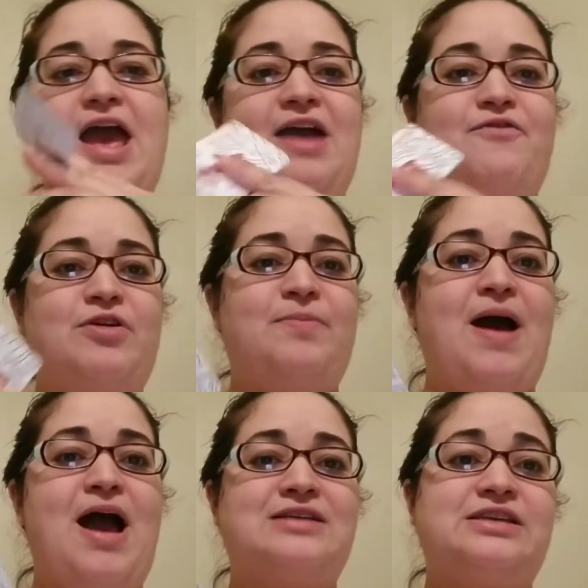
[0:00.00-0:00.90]
Every
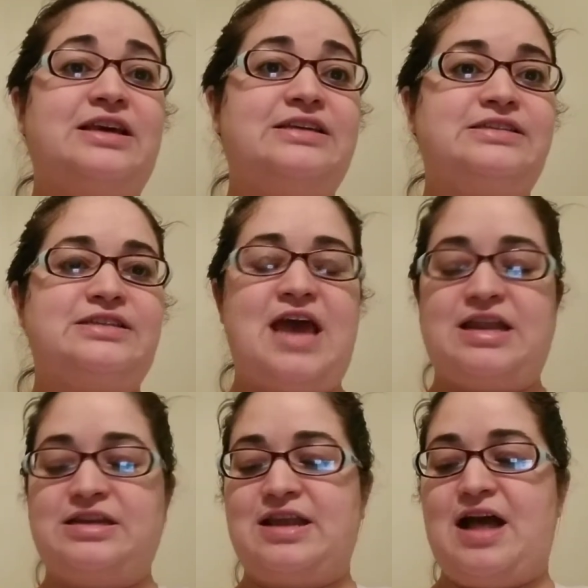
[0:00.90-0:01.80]
box is
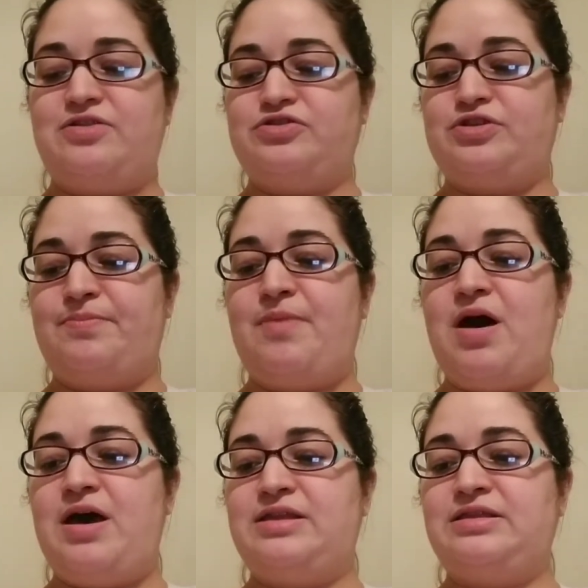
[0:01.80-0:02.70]
ten dollars a
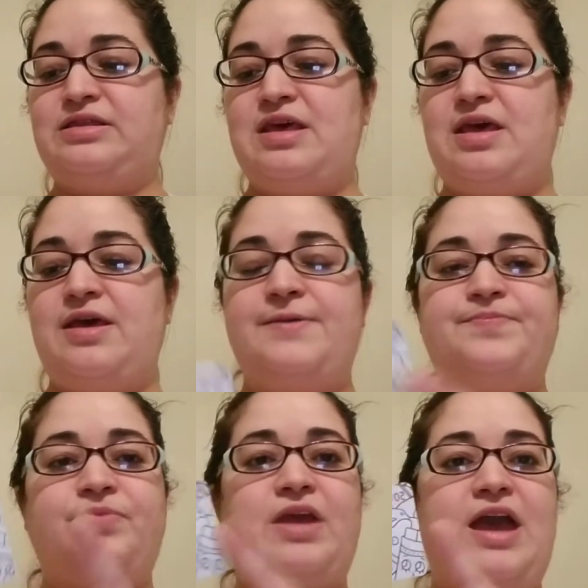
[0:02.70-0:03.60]
month,
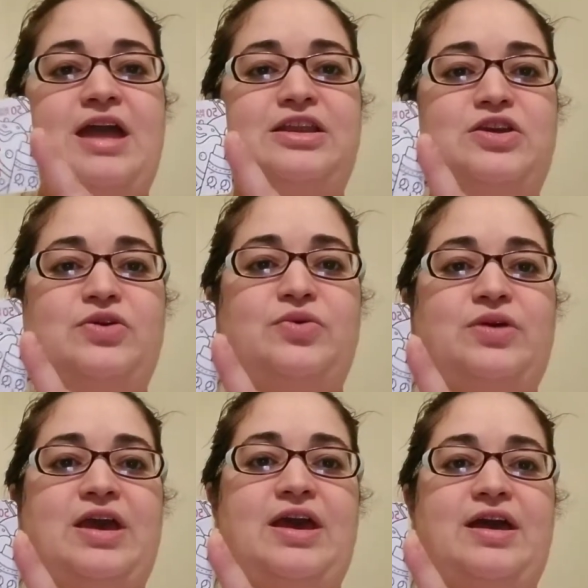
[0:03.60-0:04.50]
and you
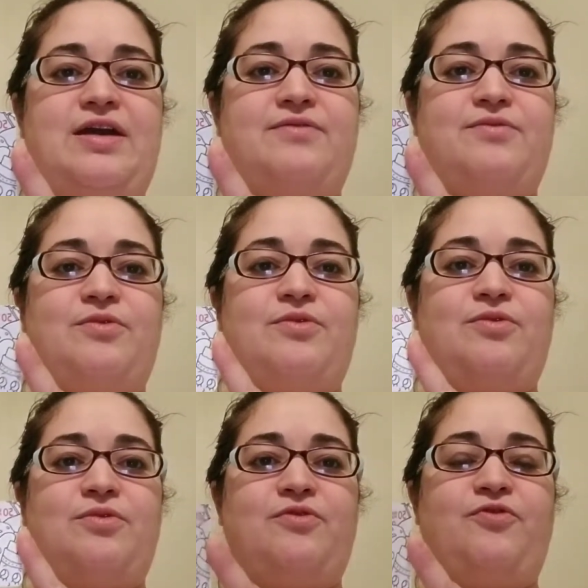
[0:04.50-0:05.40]
get
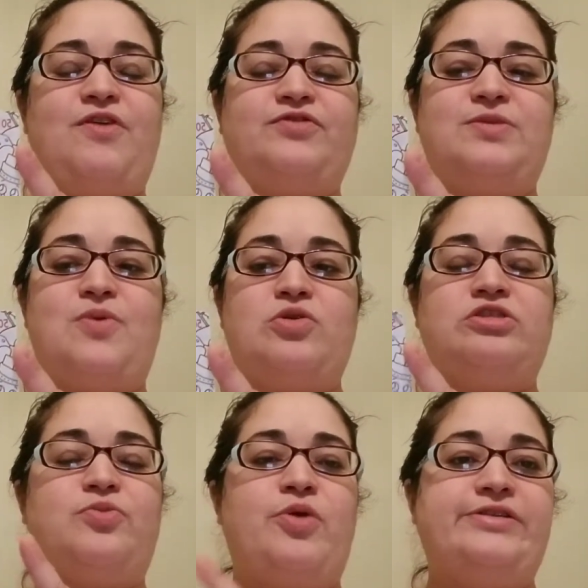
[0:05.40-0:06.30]
fifty
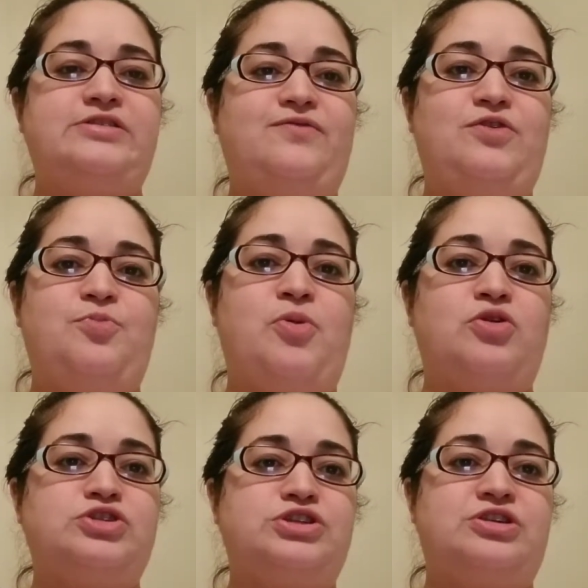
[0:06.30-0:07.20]
bonus points if you
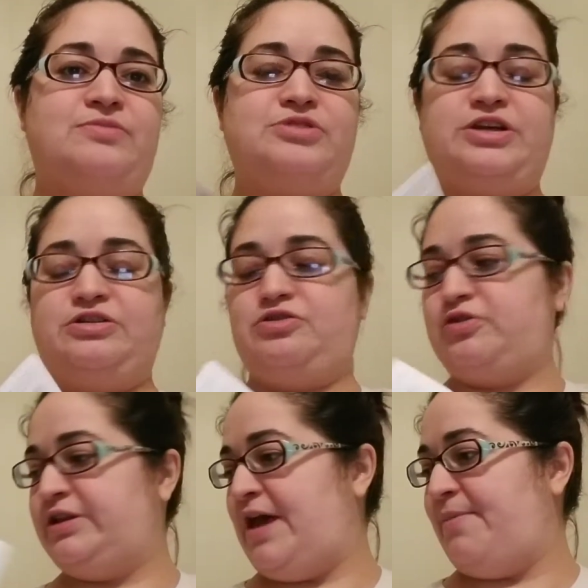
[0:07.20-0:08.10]
purchase something
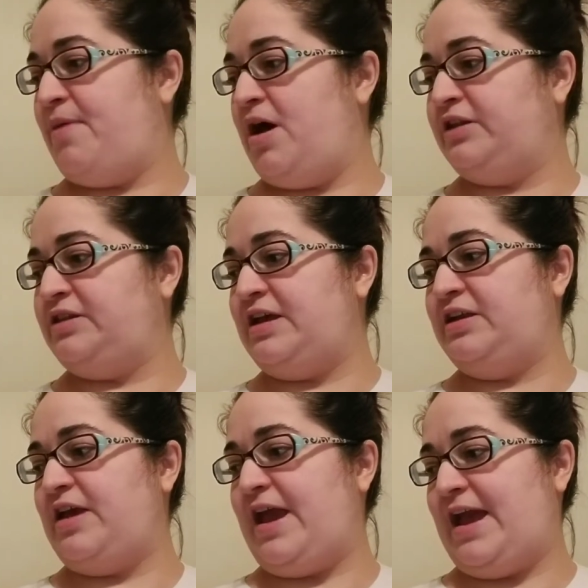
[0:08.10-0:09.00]
during that month
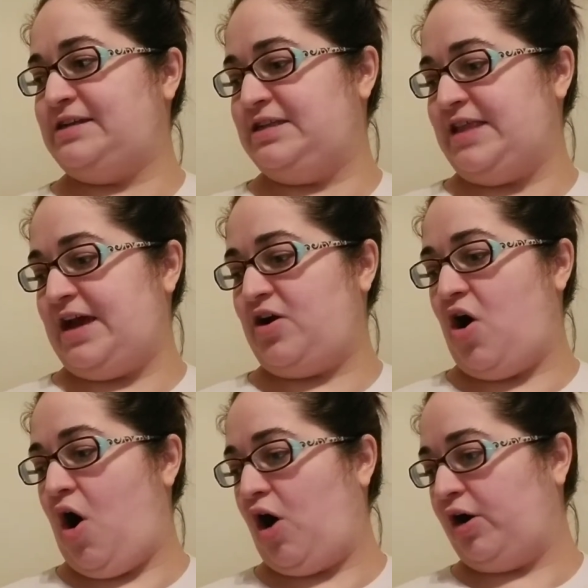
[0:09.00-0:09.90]
and hand in that
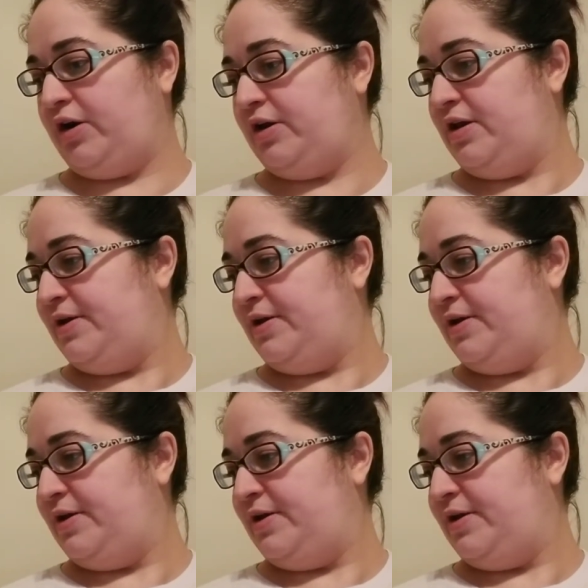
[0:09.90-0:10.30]
card.